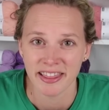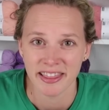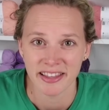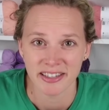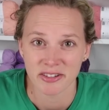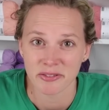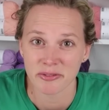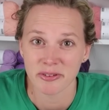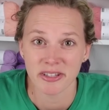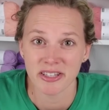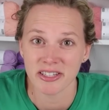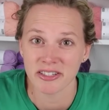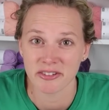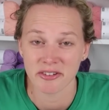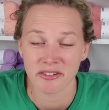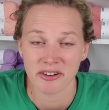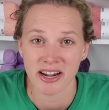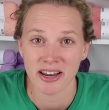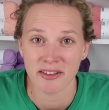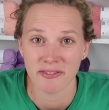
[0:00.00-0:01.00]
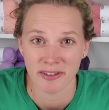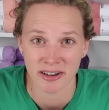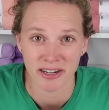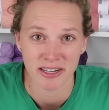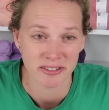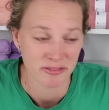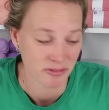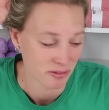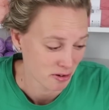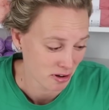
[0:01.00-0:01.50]
this quilt is already
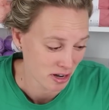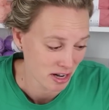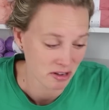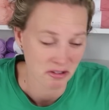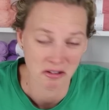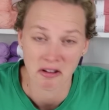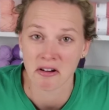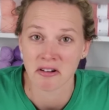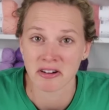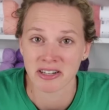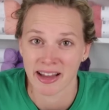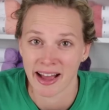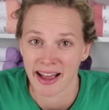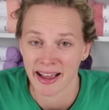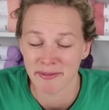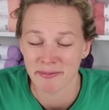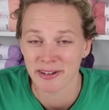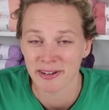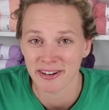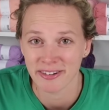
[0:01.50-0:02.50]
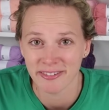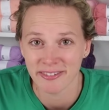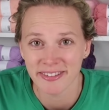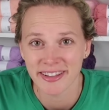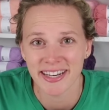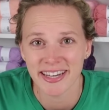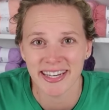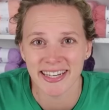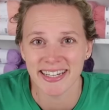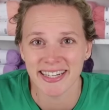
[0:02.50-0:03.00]
finished for a long time, but
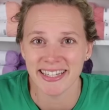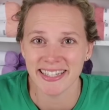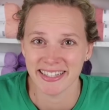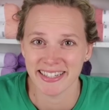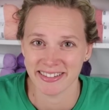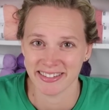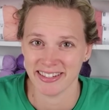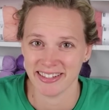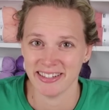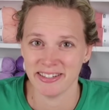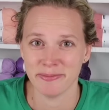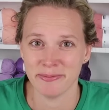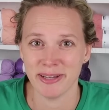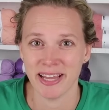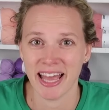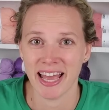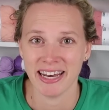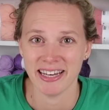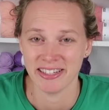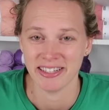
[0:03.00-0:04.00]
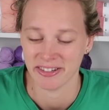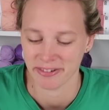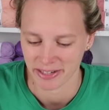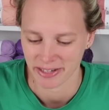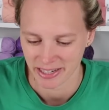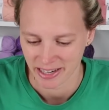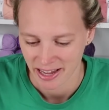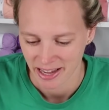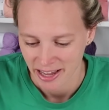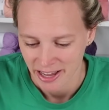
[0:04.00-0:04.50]
only the details need to be added to it.